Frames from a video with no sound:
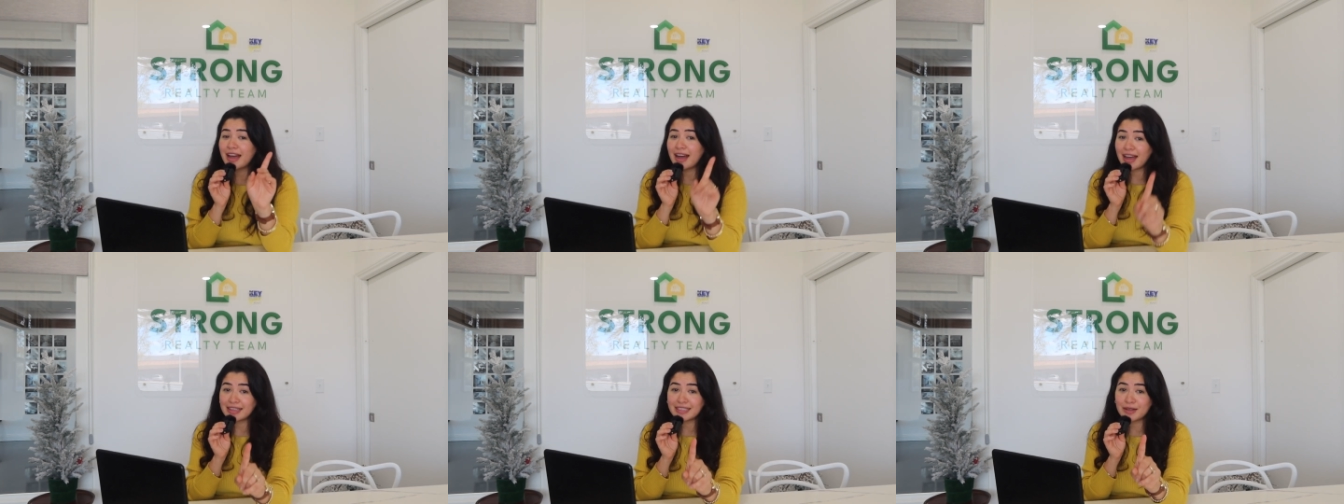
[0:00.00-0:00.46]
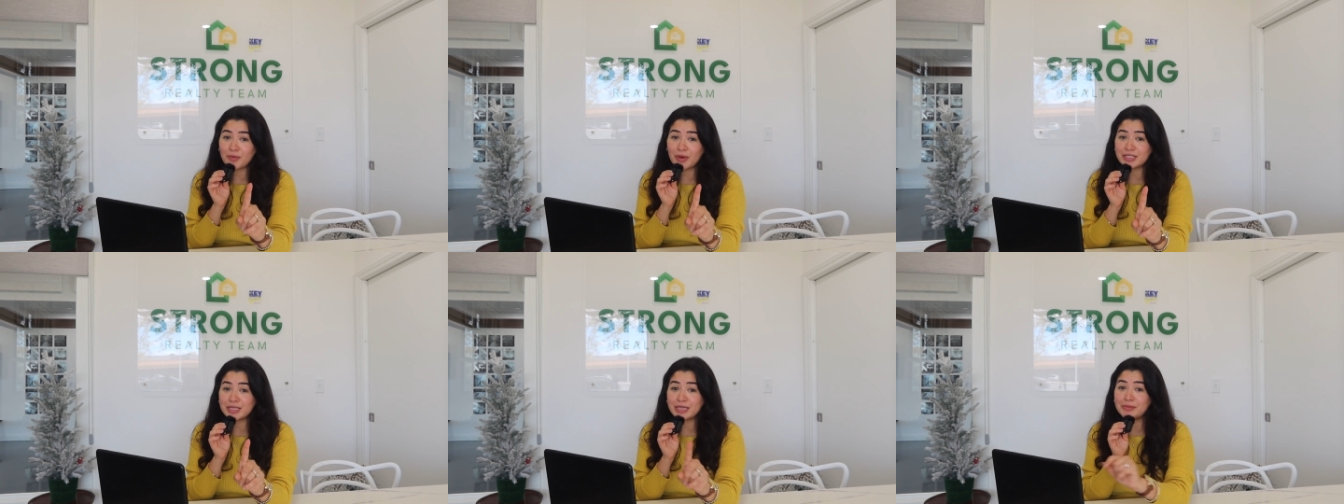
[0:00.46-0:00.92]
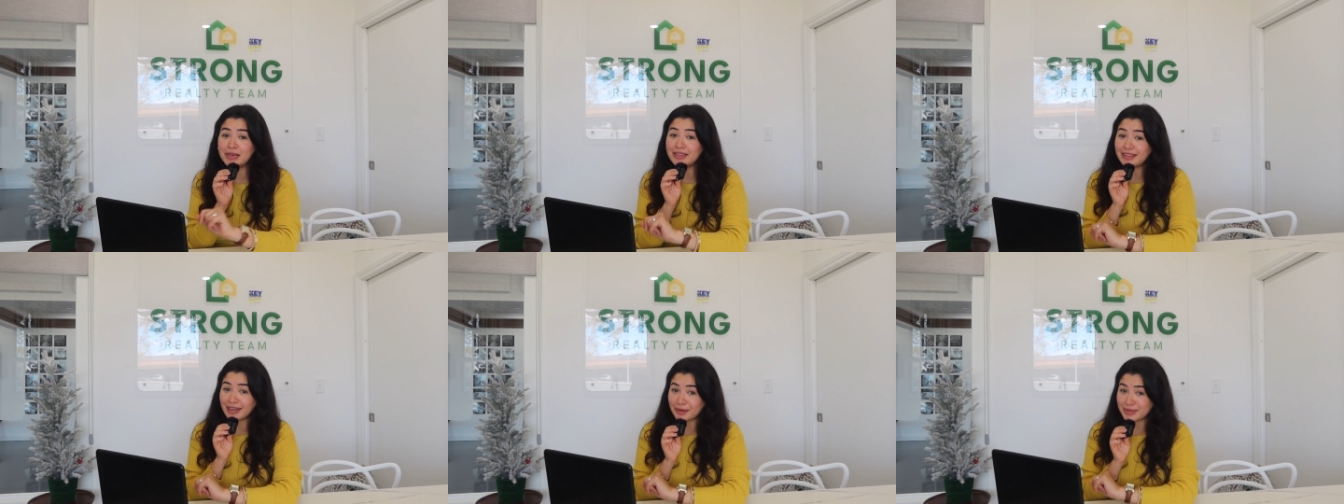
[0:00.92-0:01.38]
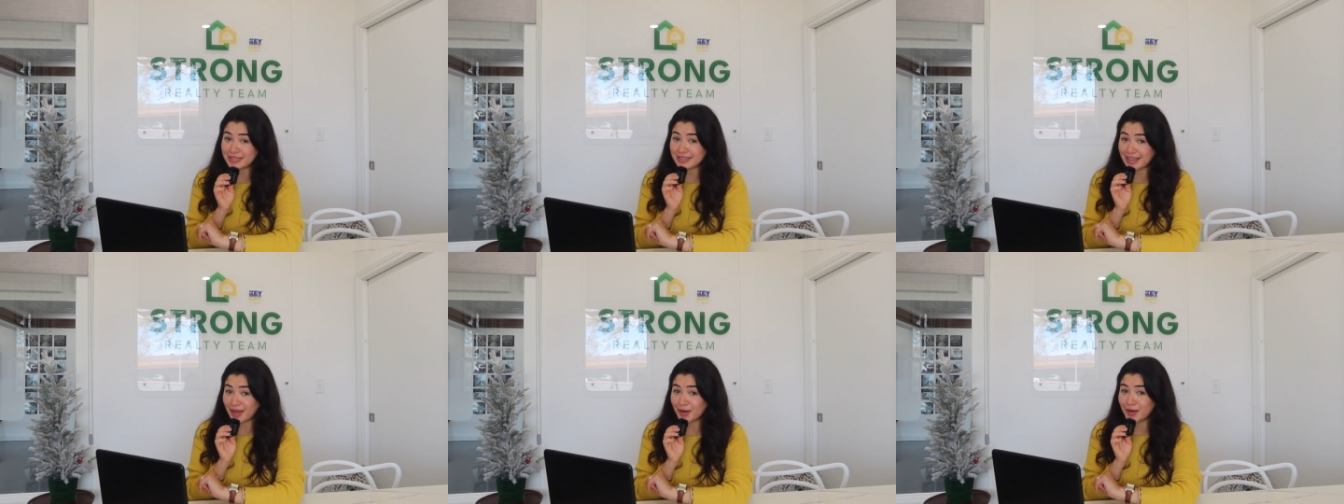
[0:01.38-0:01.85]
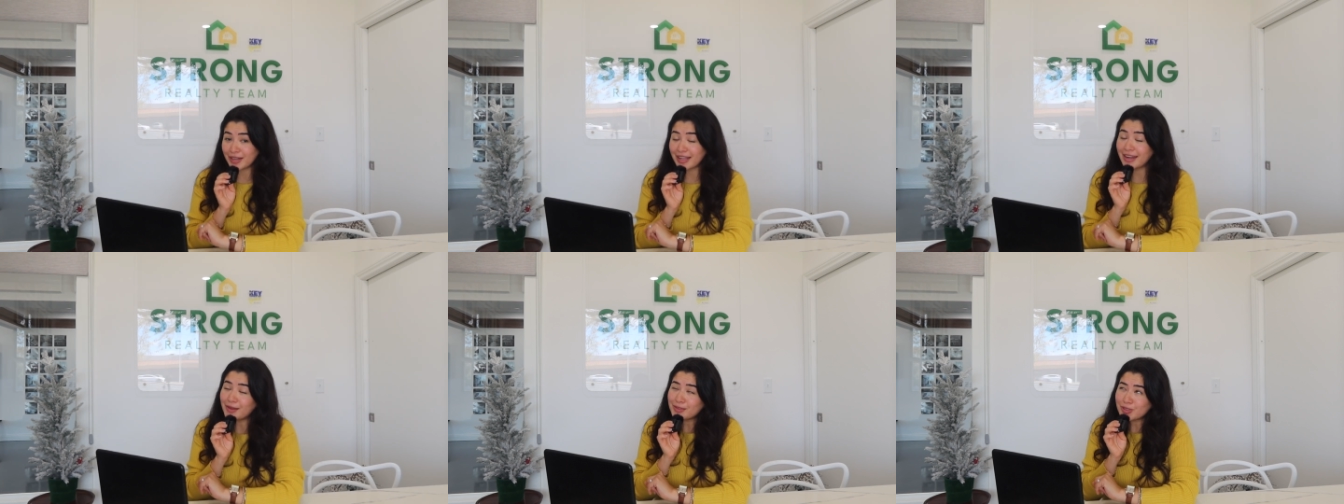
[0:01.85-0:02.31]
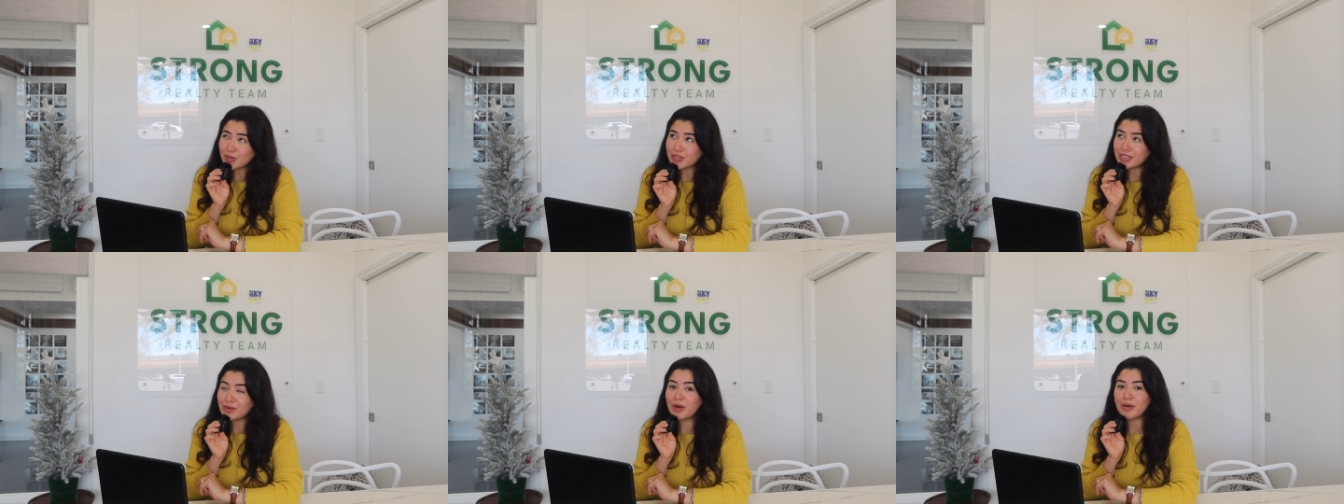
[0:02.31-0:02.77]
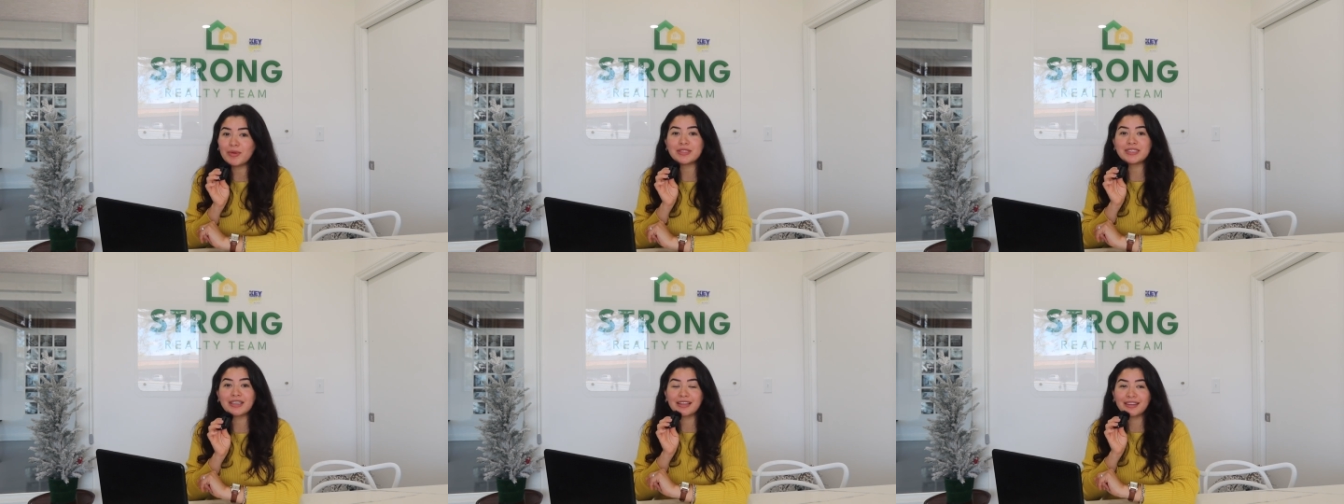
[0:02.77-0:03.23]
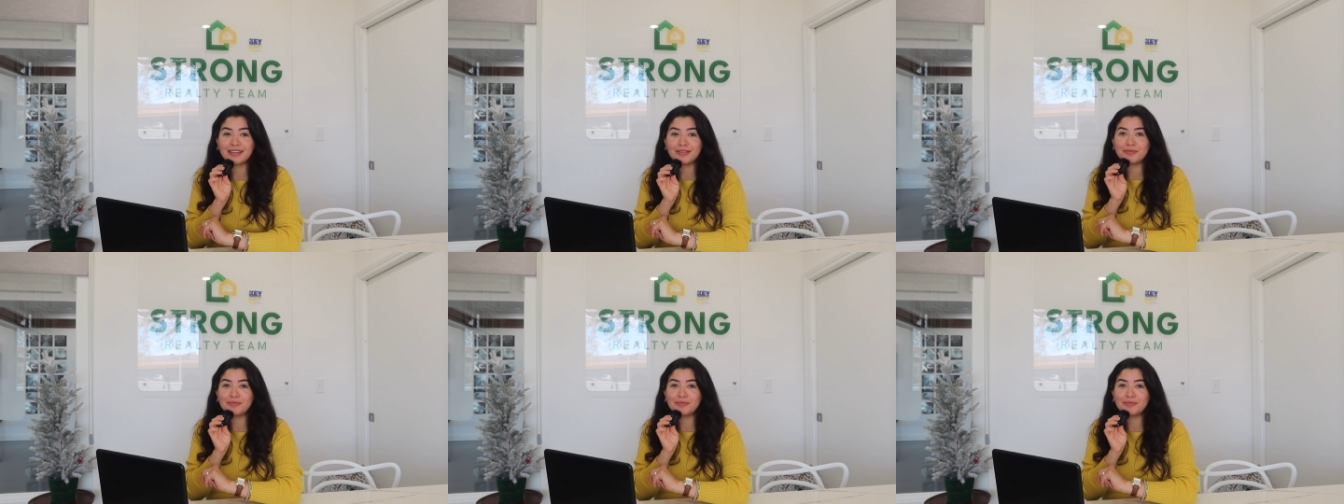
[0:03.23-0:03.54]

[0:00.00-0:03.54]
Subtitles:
I didn't want to admit that I was scared. And I also didn't want to